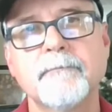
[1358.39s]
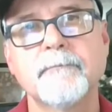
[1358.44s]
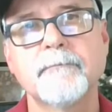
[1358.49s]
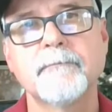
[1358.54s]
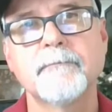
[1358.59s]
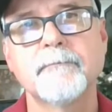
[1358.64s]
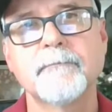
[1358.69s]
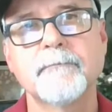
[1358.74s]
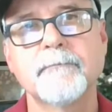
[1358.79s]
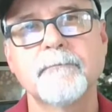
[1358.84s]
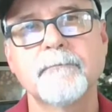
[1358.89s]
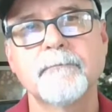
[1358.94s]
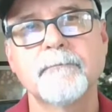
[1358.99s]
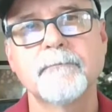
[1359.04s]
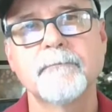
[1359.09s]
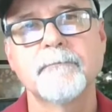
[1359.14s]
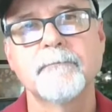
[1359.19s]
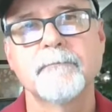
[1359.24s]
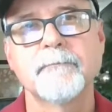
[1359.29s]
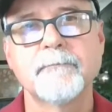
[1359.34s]

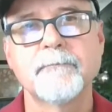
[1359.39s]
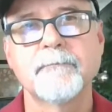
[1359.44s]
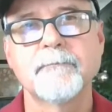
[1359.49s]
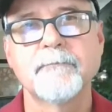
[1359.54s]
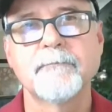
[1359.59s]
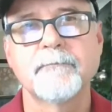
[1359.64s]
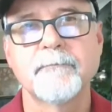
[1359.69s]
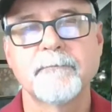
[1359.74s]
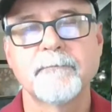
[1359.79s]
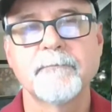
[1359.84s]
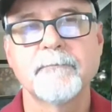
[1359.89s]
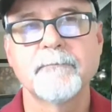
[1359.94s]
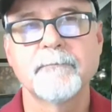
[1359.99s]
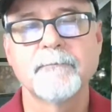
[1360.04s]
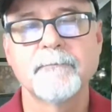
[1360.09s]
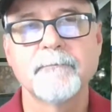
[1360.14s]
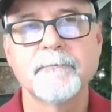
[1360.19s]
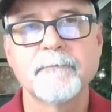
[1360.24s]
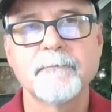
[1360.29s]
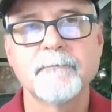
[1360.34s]

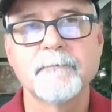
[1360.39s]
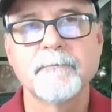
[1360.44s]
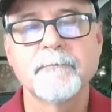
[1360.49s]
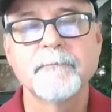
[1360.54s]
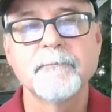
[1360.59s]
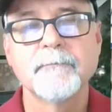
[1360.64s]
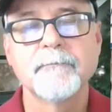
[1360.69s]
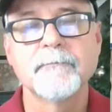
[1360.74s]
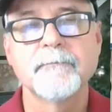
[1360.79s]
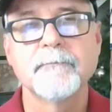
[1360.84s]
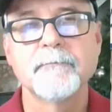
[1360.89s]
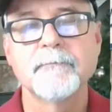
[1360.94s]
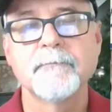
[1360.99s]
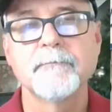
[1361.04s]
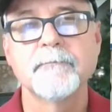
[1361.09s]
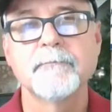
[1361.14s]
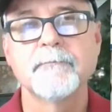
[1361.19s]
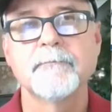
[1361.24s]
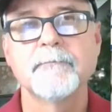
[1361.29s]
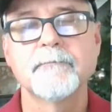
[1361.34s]

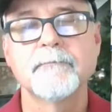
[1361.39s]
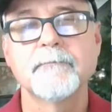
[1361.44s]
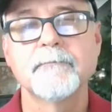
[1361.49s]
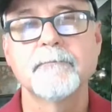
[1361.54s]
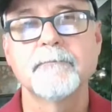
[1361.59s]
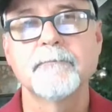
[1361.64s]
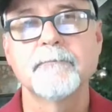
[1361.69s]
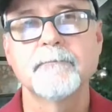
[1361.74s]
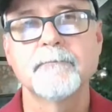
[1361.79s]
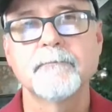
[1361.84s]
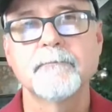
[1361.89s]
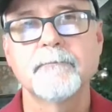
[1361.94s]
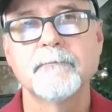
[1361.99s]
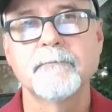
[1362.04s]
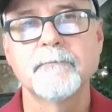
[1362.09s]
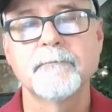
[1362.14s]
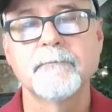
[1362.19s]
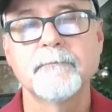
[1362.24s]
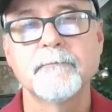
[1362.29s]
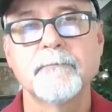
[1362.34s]

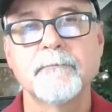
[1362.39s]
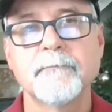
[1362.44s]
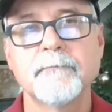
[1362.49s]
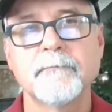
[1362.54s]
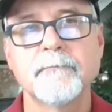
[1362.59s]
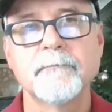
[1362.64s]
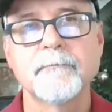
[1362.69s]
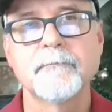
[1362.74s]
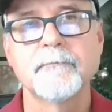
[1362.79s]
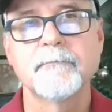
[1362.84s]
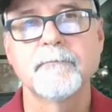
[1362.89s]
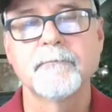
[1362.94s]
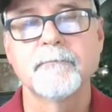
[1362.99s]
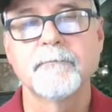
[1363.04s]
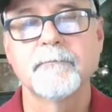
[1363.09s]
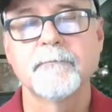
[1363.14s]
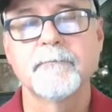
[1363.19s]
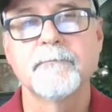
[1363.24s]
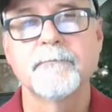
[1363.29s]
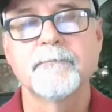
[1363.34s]

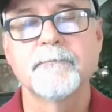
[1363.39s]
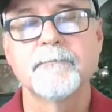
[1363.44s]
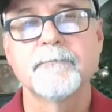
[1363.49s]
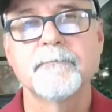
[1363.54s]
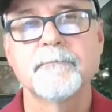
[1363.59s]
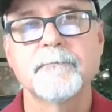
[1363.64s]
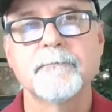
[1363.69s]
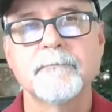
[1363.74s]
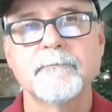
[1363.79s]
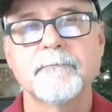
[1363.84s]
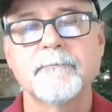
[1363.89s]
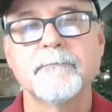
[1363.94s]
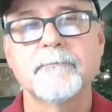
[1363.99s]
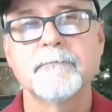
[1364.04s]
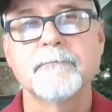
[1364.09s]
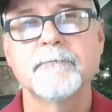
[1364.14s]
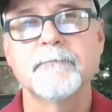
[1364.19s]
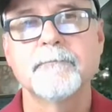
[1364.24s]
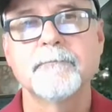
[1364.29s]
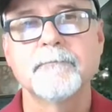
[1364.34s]

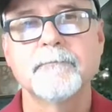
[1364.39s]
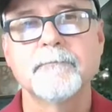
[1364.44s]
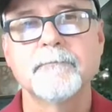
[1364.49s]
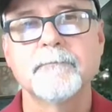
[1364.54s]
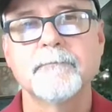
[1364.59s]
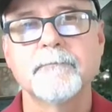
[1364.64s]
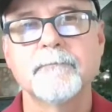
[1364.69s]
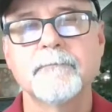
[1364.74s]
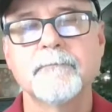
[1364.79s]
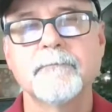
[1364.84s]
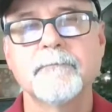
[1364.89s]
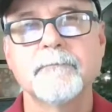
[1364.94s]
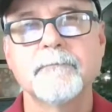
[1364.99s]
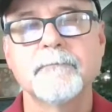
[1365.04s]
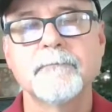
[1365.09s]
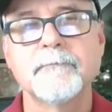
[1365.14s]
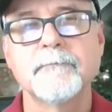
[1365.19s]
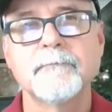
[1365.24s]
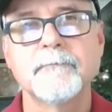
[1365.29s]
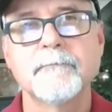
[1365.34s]

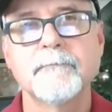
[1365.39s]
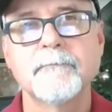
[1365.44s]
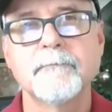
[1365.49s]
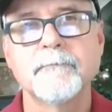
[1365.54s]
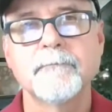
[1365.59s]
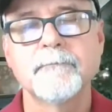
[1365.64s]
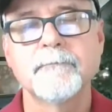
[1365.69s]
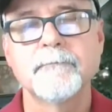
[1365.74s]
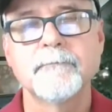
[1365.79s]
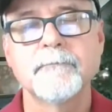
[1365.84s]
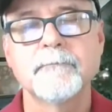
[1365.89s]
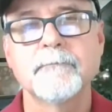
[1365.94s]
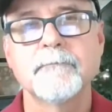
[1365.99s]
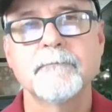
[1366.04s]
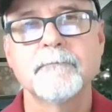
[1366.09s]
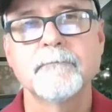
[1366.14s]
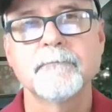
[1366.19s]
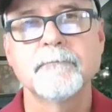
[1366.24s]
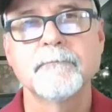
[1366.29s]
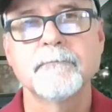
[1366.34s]
(silent)